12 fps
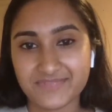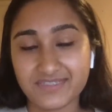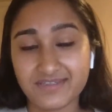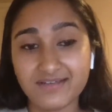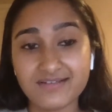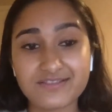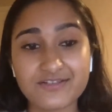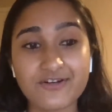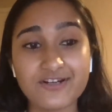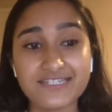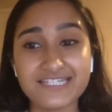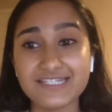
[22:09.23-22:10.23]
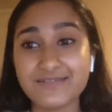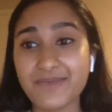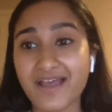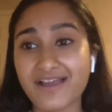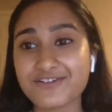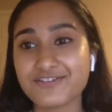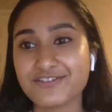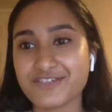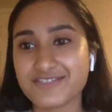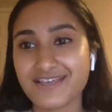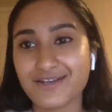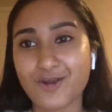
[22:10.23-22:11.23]
yeah so our team actually
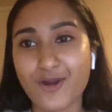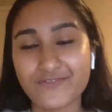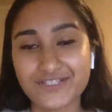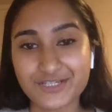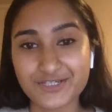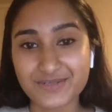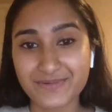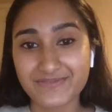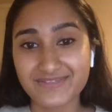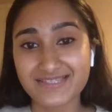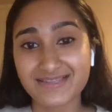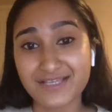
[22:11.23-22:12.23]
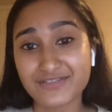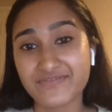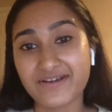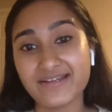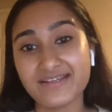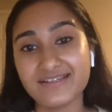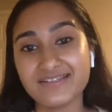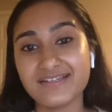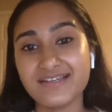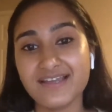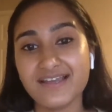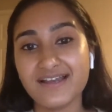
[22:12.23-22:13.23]
just had a conversation about this last friday
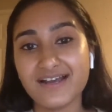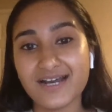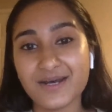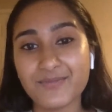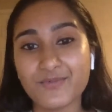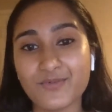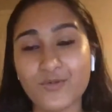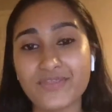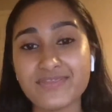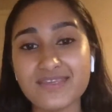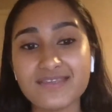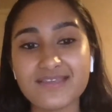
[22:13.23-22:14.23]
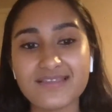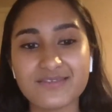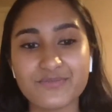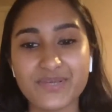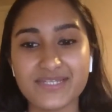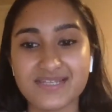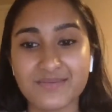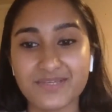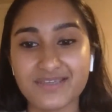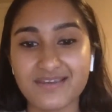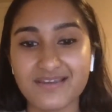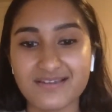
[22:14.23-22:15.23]
um, one thing that the
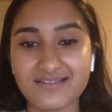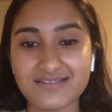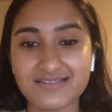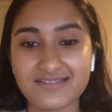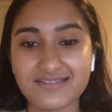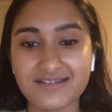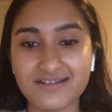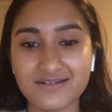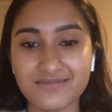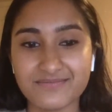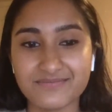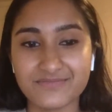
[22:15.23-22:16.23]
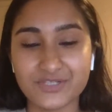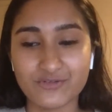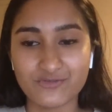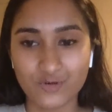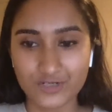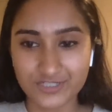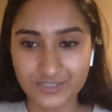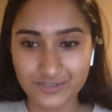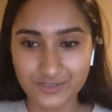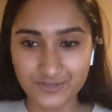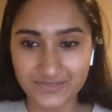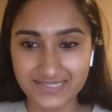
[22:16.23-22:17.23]
pandemic has um, you know forced us
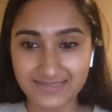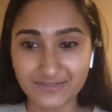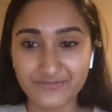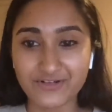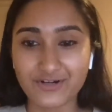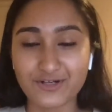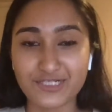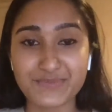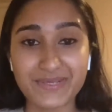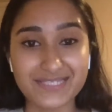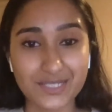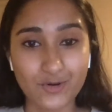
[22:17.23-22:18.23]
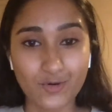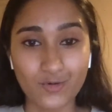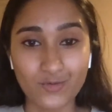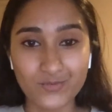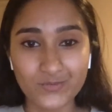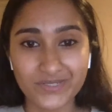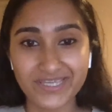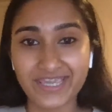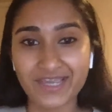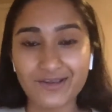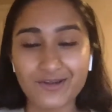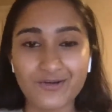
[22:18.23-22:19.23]
to do is live in our space at home we mm-hmm.
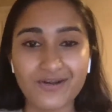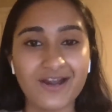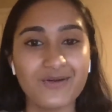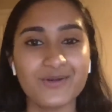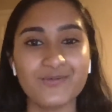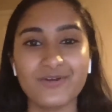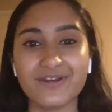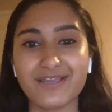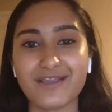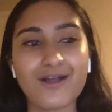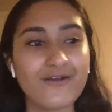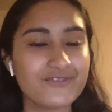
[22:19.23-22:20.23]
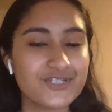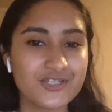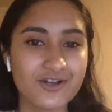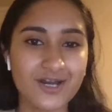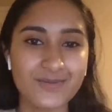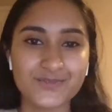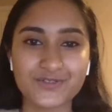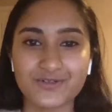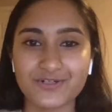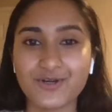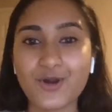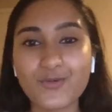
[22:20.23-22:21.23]
can't go out and work at coffee shops
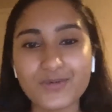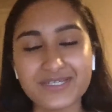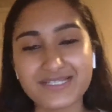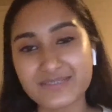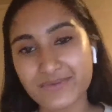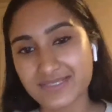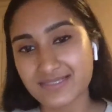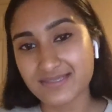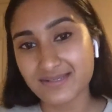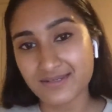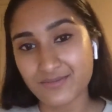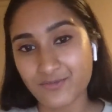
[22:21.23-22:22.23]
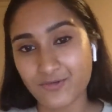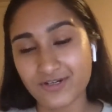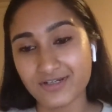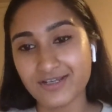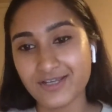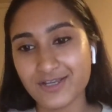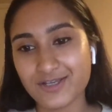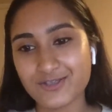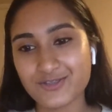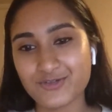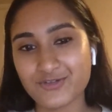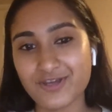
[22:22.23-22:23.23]
or co-working spaces anymore
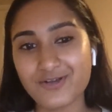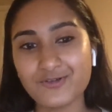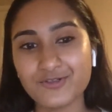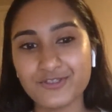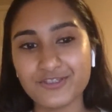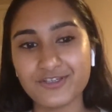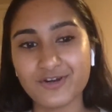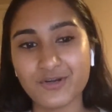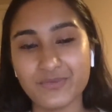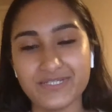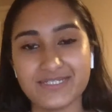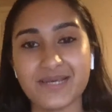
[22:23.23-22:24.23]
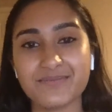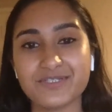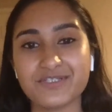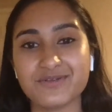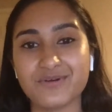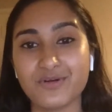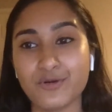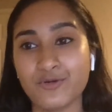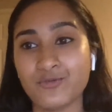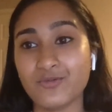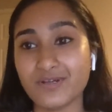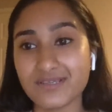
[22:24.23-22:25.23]
so not only are we adapting to our
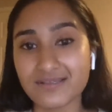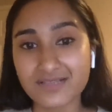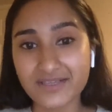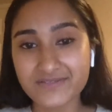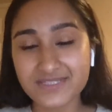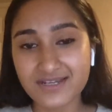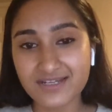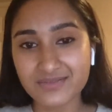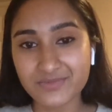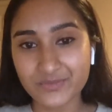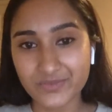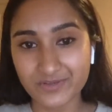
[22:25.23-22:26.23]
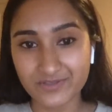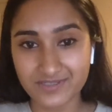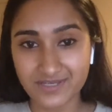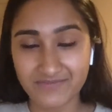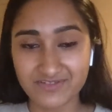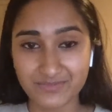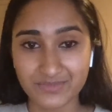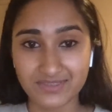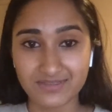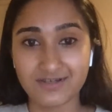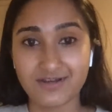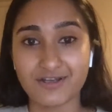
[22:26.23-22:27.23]
own working lifestyle but we also have to
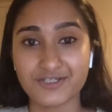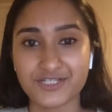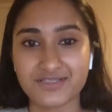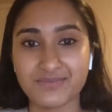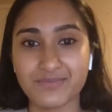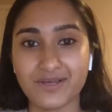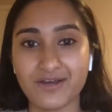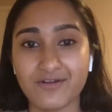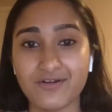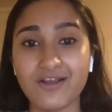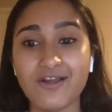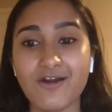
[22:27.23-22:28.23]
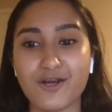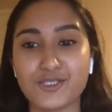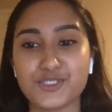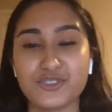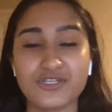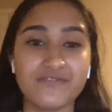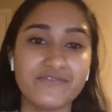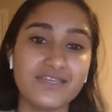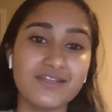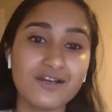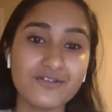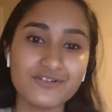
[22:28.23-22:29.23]
be cautious about our
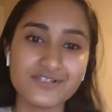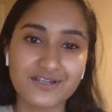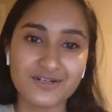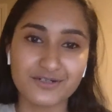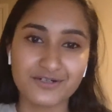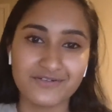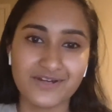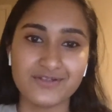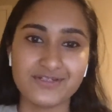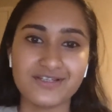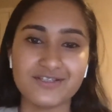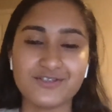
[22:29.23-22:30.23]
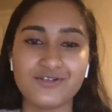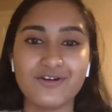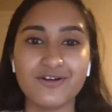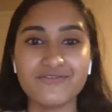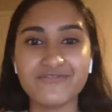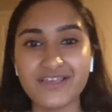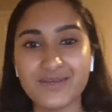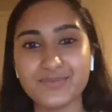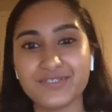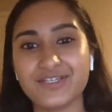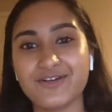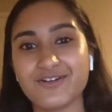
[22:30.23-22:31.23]
significant others that are around us or our
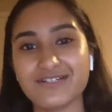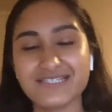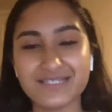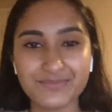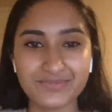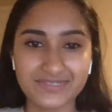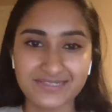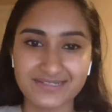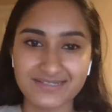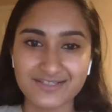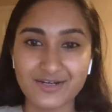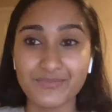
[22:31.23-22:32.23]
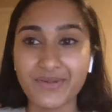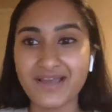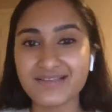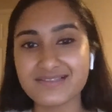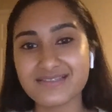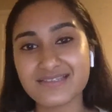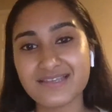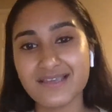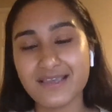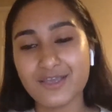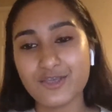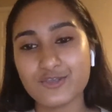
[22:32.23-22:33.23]
family our siblings our pets
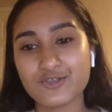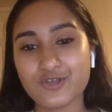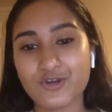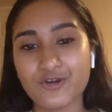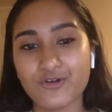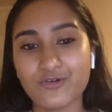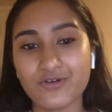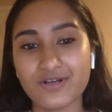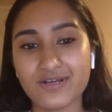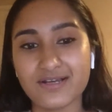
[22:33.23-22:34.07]
so